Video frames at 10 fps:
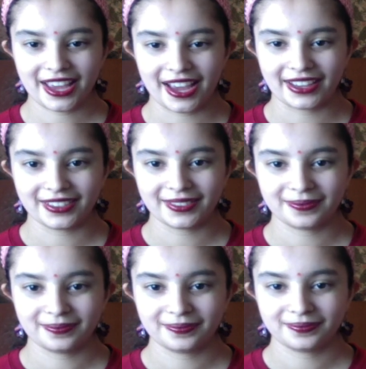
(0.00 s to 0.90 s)

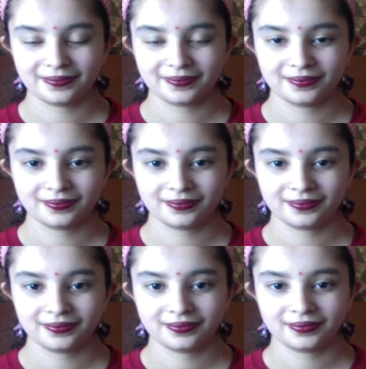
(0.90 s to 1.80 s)

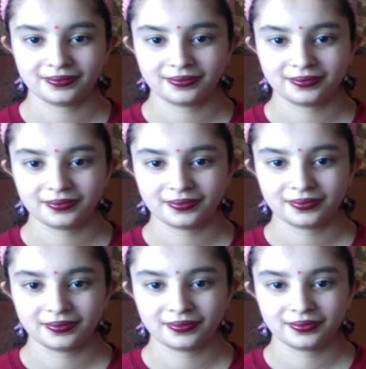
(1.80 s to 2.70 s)

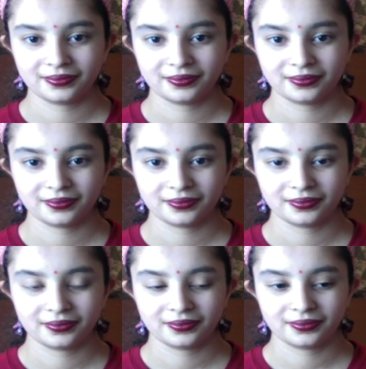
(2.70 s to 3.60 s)

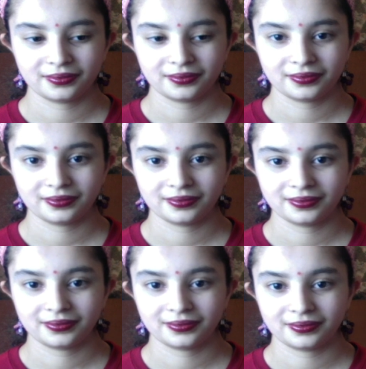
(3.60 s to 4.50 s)

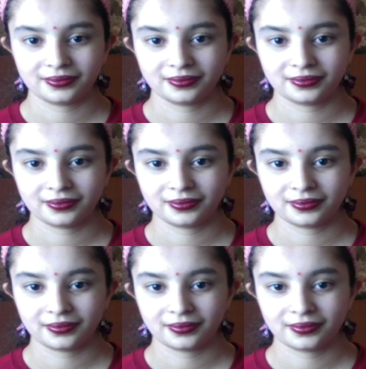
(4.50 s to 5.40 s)

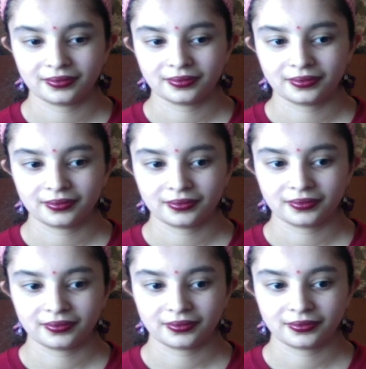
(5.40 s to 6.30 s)

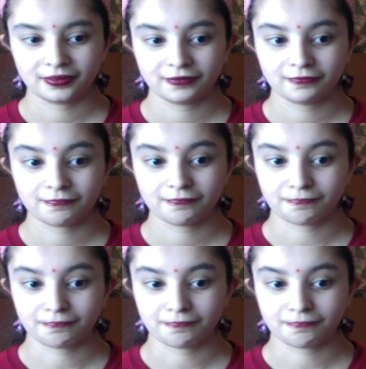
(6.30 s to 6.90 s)
This person isn't speaking.